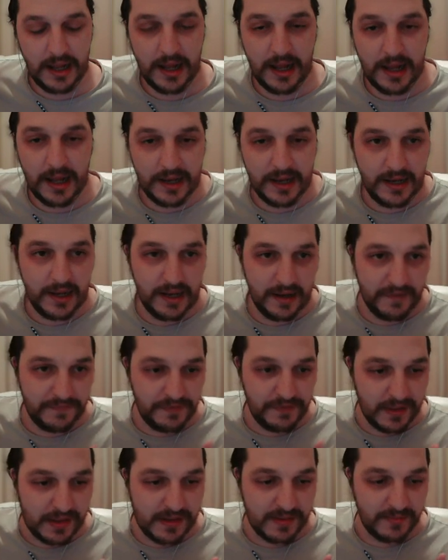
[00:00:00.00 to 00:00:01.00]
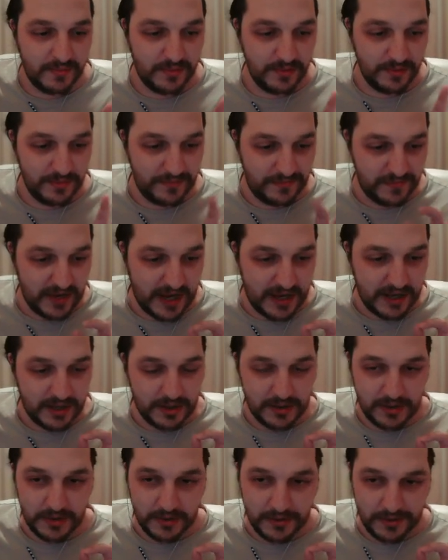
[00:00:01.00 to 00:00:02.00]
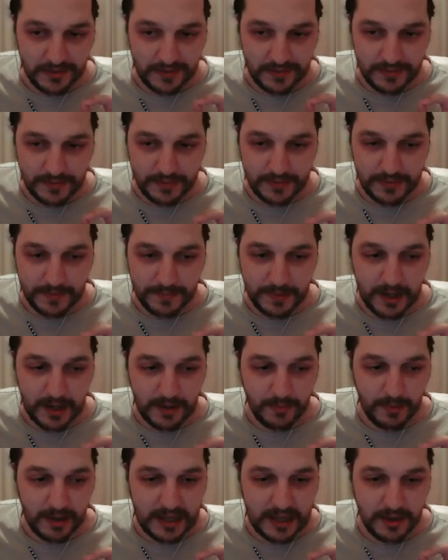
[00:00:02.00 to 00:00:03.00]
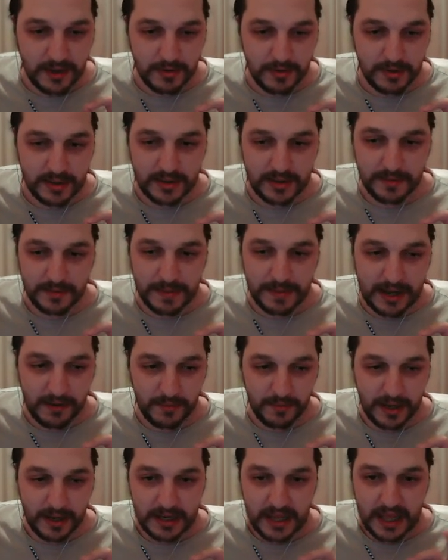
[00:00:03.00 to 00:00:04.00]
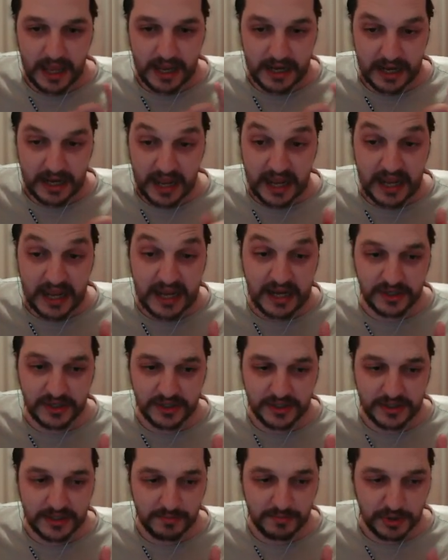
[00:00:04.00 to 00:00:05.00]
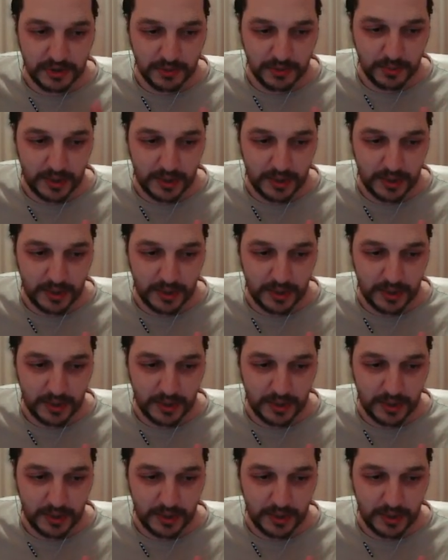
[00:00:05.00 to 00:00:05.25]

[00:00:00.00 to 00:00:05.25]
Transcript: I love the small the part where he uses the power and it ages him as